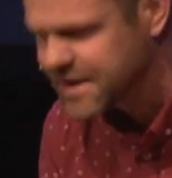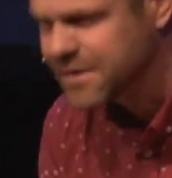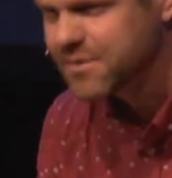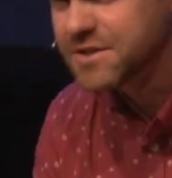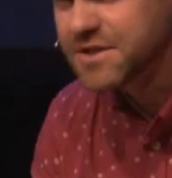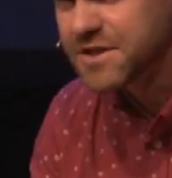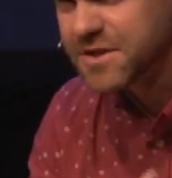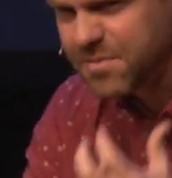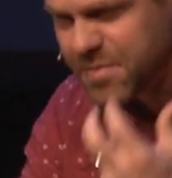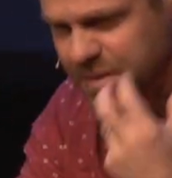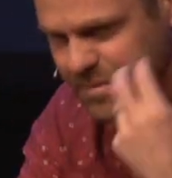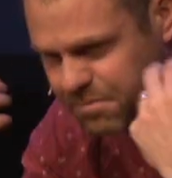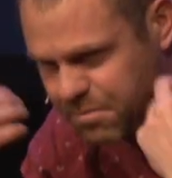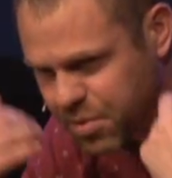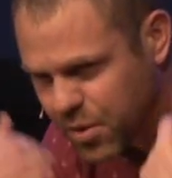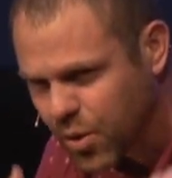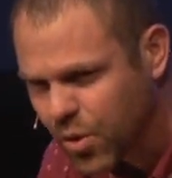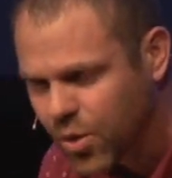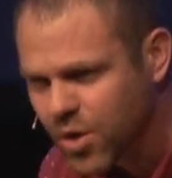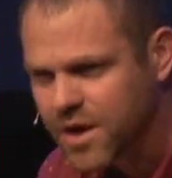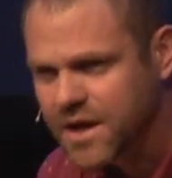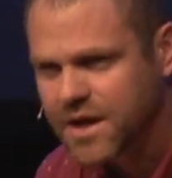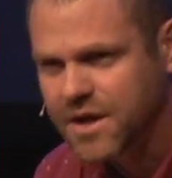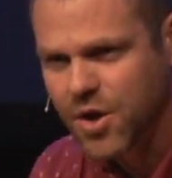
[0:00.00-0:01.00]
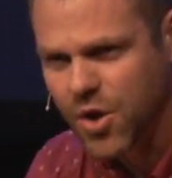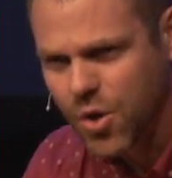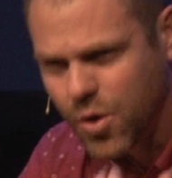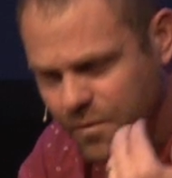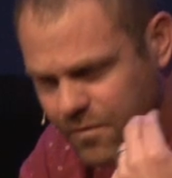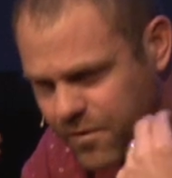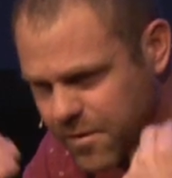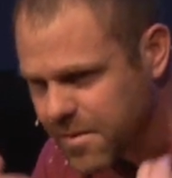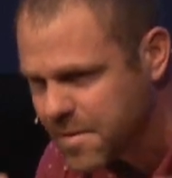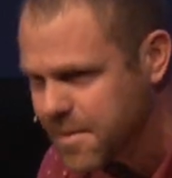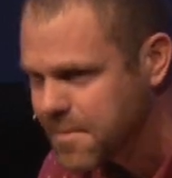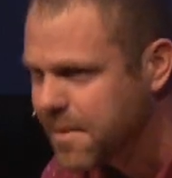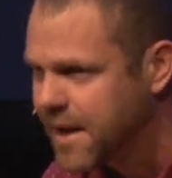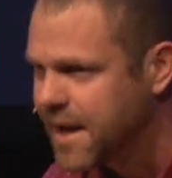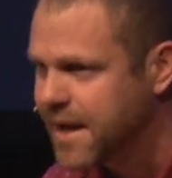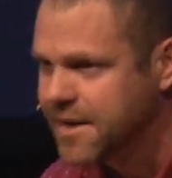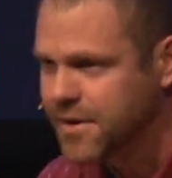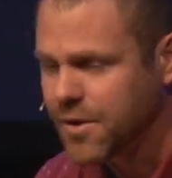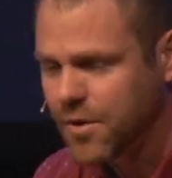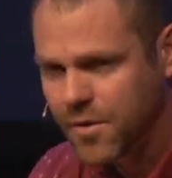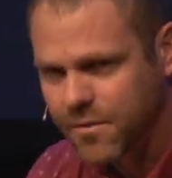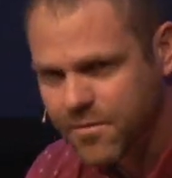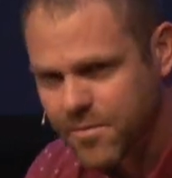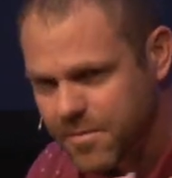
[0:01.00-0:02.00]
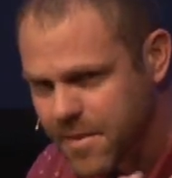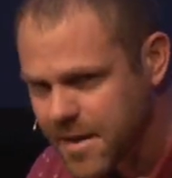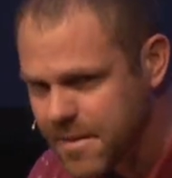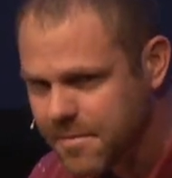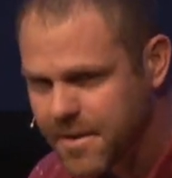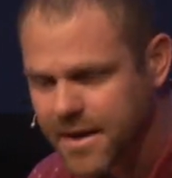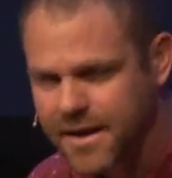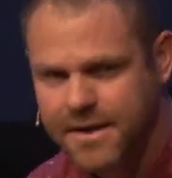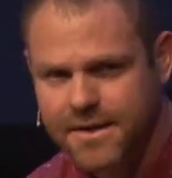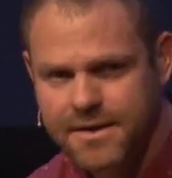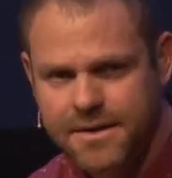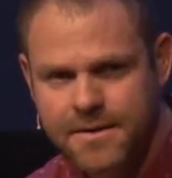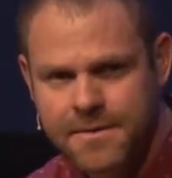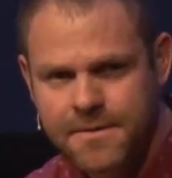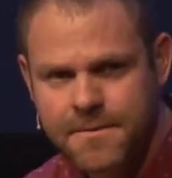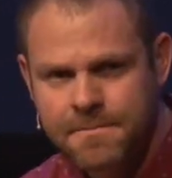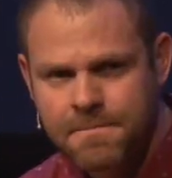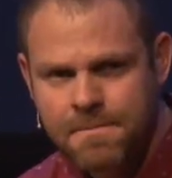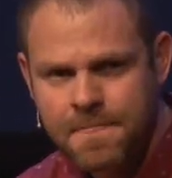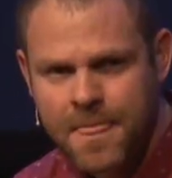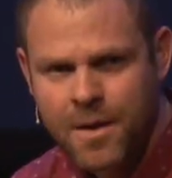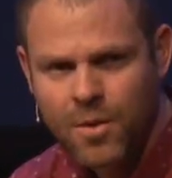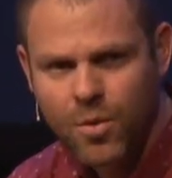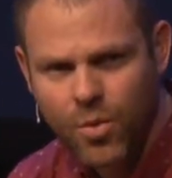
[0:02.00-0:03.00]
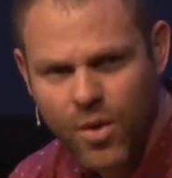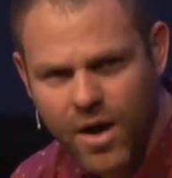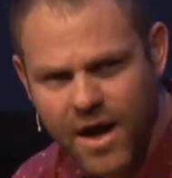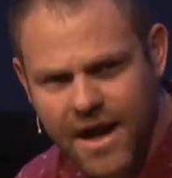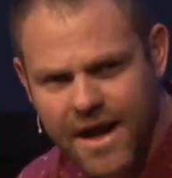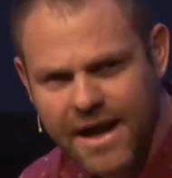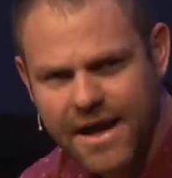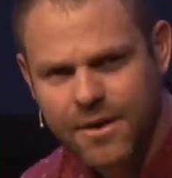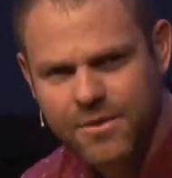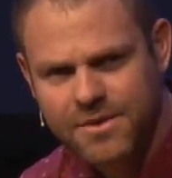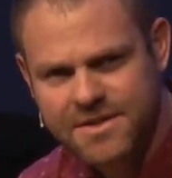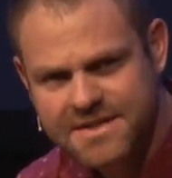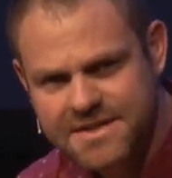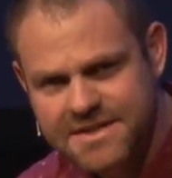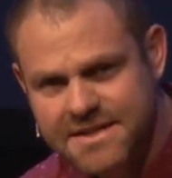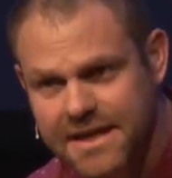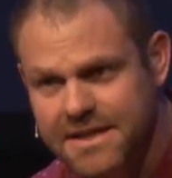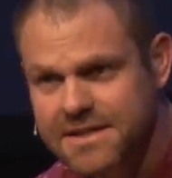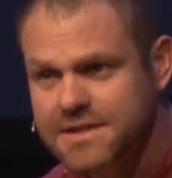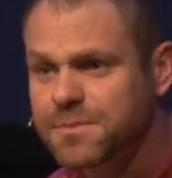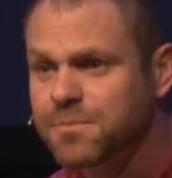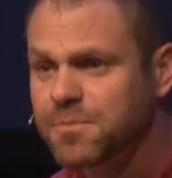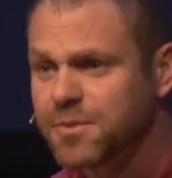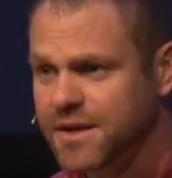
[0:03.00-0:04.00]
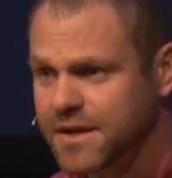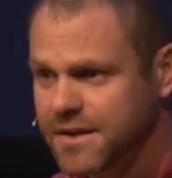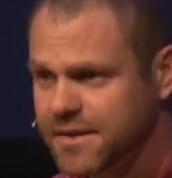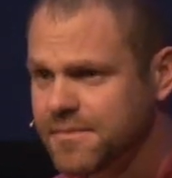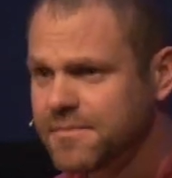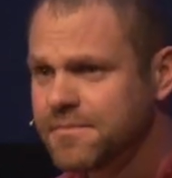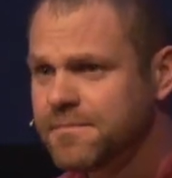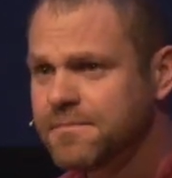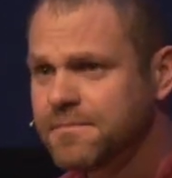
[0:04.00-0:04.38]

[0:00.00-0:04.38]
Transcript: I would just be pouring it over my mind, over my mind. Why? I was desperate.